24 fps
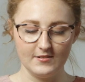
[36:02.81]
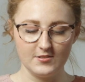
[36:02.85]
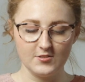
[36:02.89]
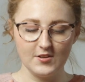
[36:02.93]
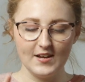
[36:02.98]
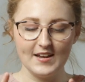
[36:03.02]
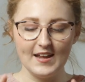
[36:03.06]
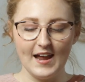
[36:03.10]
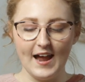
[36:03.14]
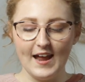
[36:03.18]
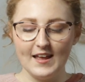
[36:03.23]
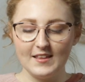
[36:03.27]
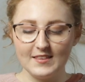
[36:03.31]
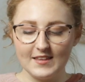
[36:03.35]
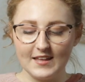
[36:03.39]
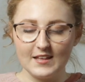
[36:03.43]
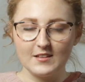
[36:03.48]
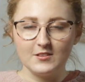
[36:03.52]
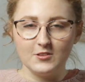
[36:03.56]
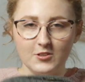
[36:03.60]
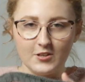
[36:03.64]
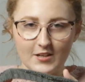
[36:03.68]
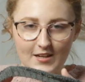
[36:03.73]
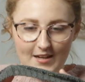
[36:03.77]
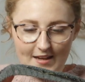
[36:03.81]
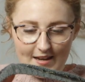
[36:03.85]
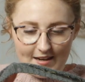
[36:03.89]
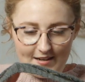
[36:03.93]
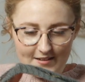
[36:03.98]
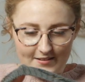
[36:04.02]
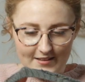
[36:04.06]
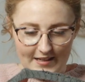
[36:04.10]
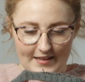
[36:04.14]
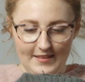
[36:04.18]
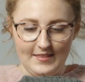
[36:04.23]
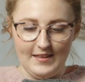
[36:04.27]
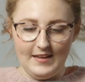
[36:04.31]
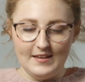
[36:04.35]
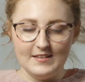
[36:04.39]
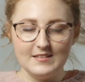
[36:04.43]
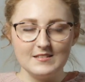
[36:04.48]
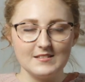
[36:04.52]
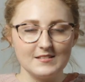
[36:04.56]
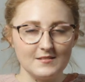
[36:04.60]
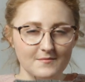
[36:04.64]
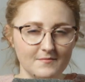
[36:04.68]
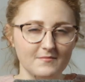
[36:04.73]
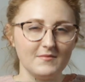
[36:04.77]
So I like looking at it like
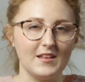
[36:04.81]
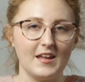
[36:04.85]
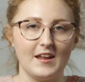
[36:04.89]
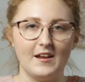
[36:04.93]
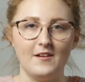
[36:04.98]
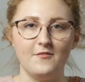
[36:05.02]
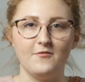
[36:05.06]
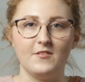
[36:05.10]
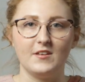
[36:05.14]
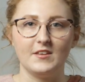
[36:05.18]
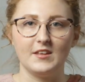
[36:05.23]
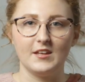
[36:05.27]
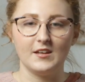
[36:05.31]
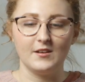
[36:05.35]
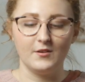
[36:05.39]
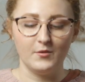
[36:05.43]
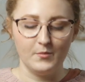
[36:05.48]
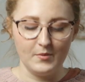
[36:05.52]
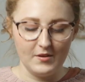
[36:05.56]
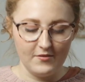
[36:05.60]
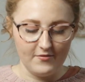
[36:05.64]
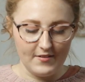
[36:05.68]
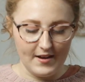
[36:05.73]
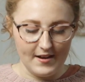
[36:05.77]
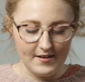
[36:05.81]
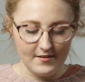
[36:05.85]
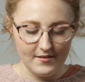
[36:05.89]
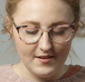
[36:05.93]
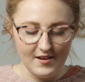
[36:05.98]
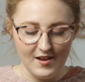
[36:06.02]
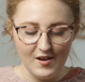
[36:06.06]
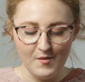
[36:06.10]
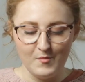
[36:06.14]
this, like I feel like it'll be fine.